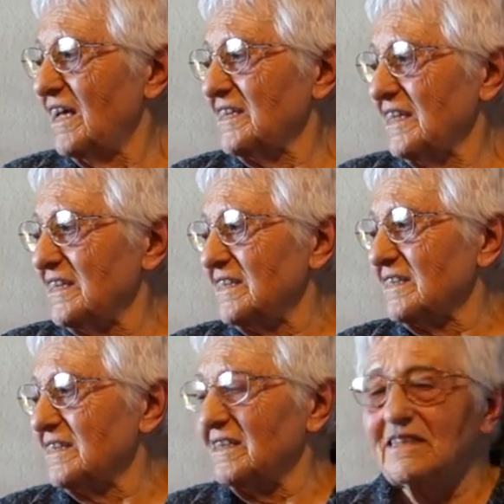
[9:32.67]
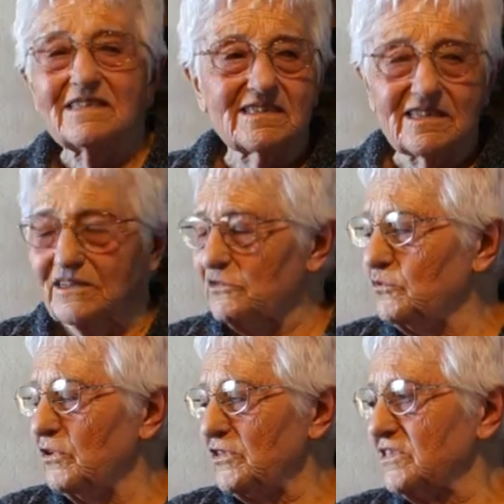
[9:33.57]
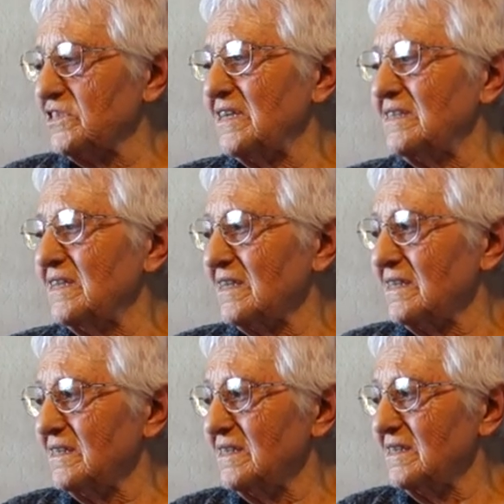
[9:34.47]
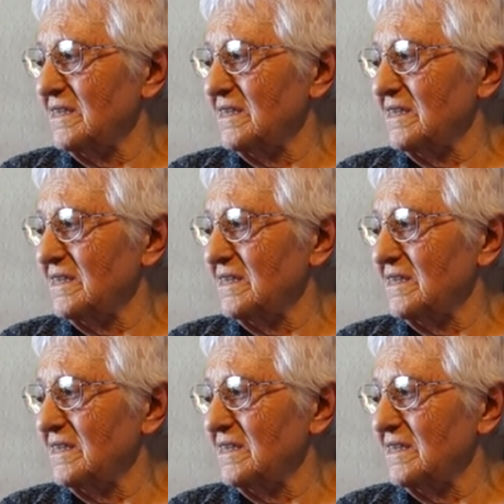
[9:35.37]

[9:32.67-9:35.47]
Aquele quadros que tem ali.